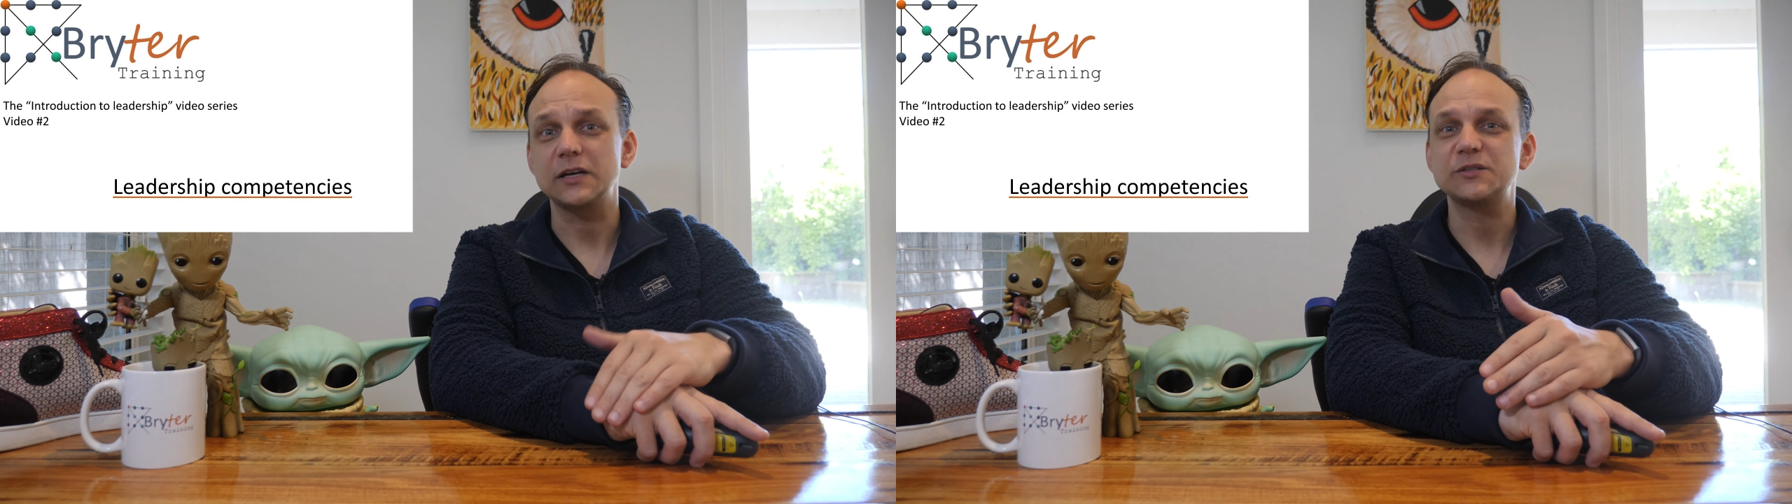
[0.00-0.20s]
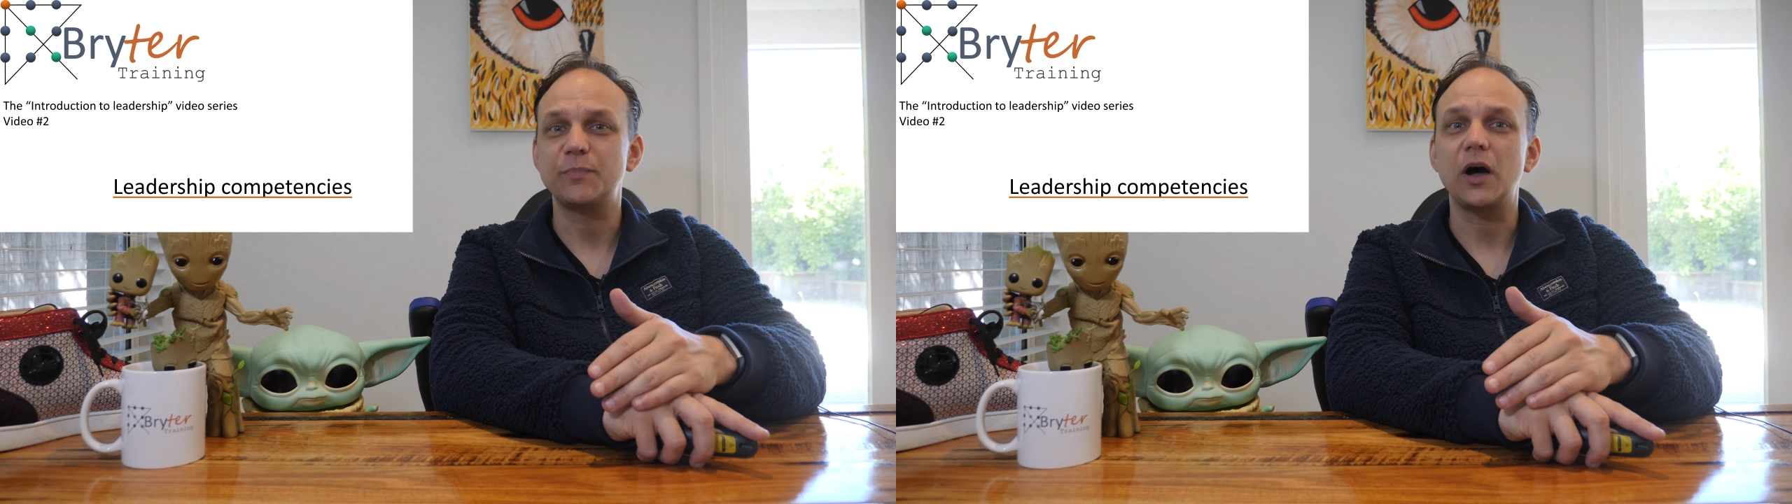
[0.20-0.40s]

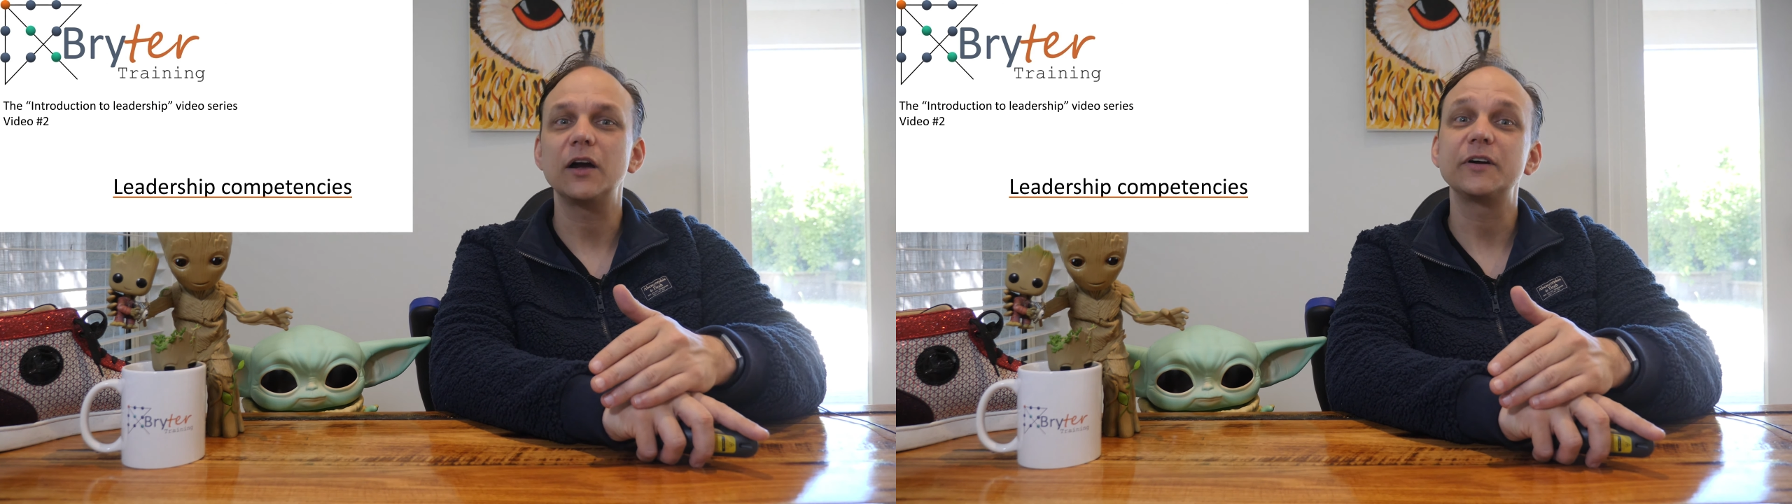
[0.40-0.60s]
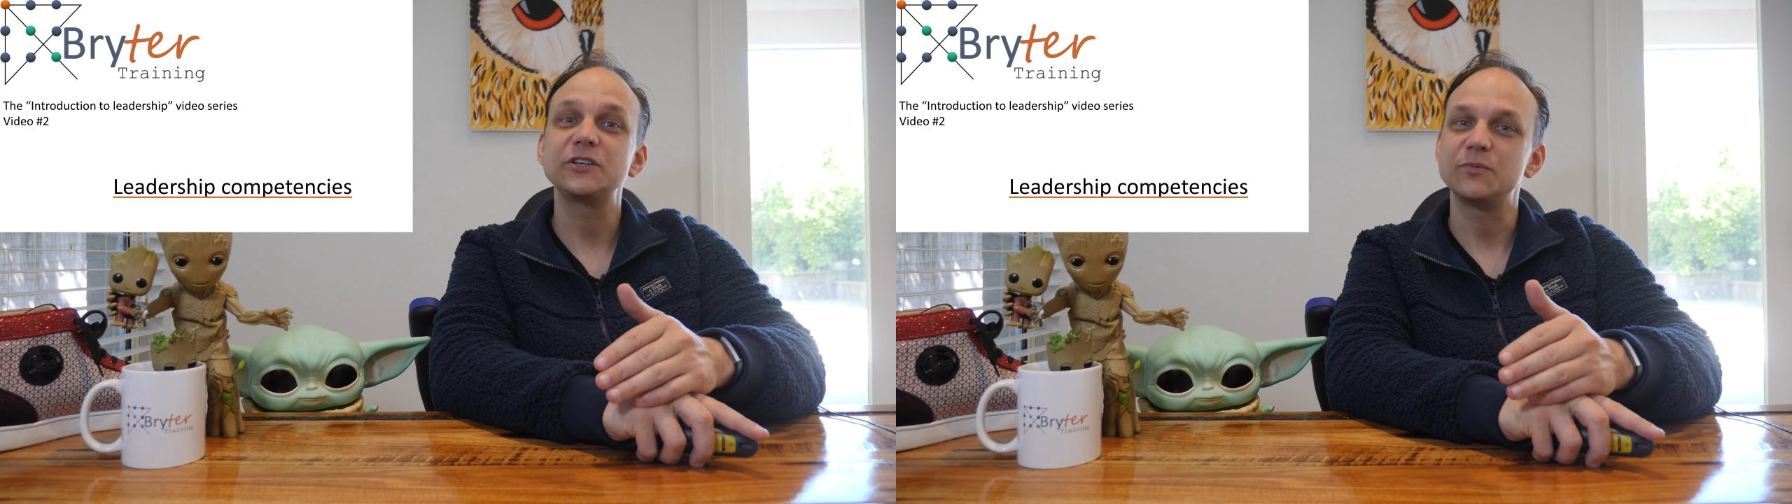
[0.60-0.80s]

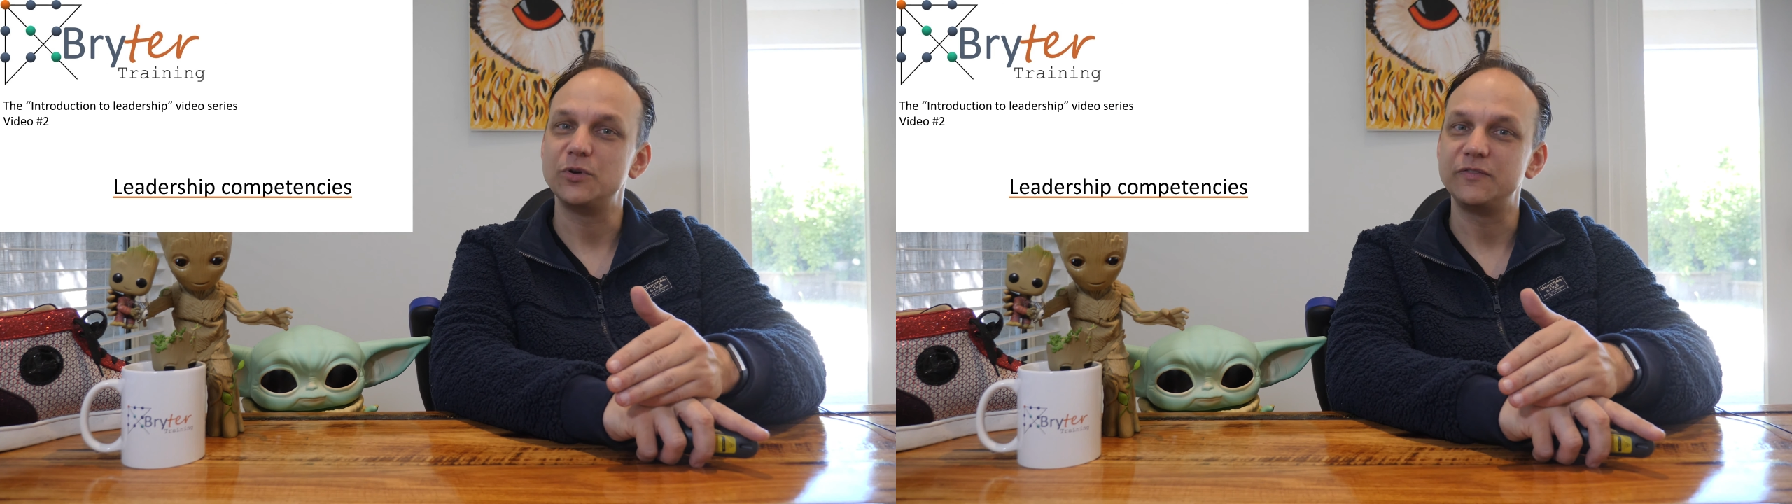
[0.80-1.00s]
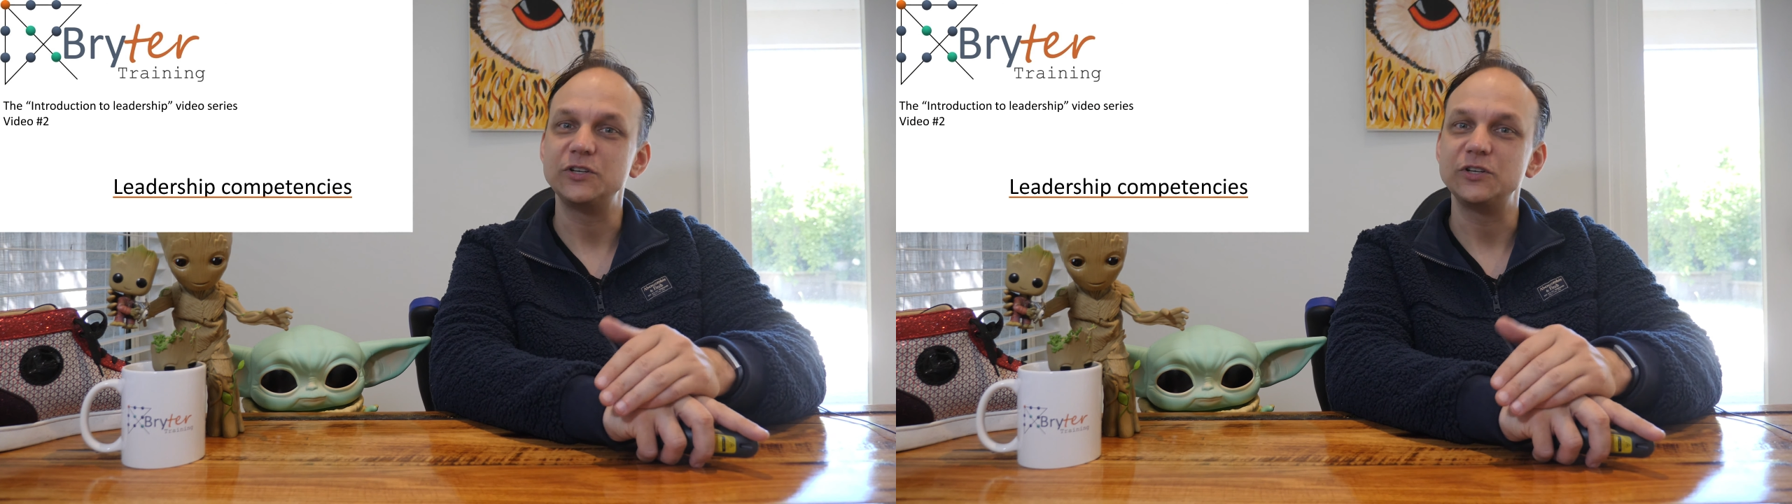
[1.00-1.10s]
aspiring to move